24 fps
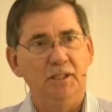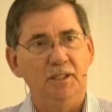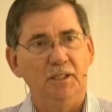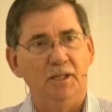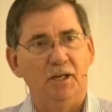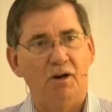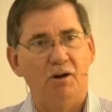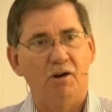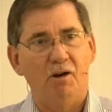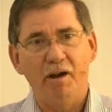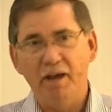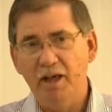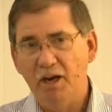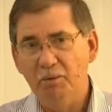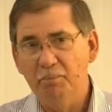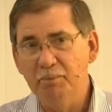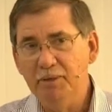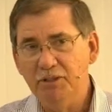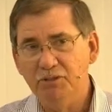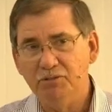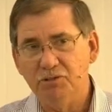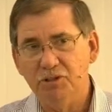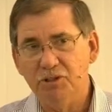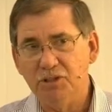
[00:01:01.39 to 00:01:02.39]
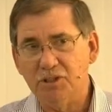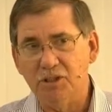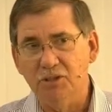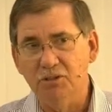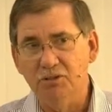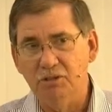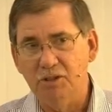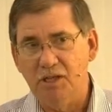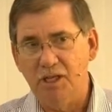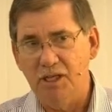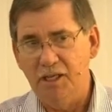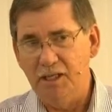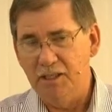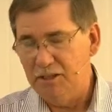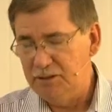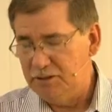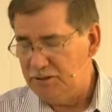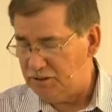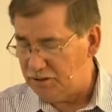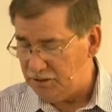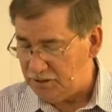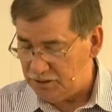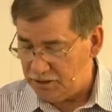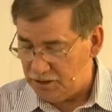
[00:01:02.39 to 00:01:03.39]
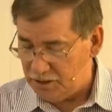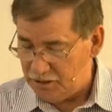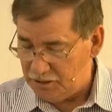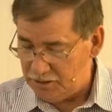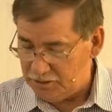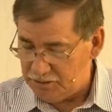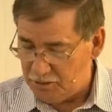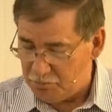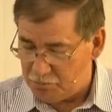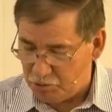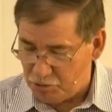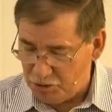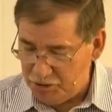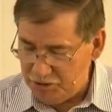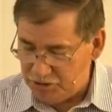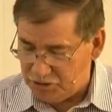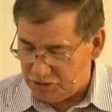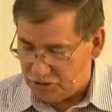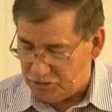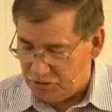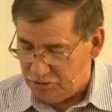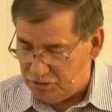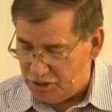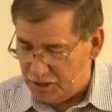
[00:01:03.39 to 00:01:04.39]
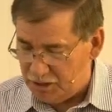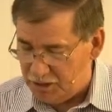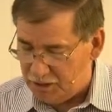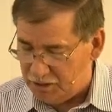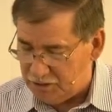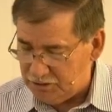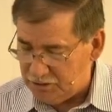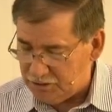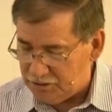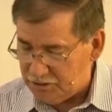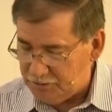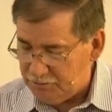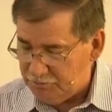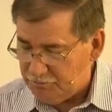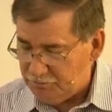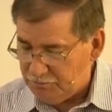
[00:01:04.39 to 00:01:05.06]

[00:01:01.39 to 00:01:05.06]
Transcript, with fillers: our elementary school kids and the, the preschool kids.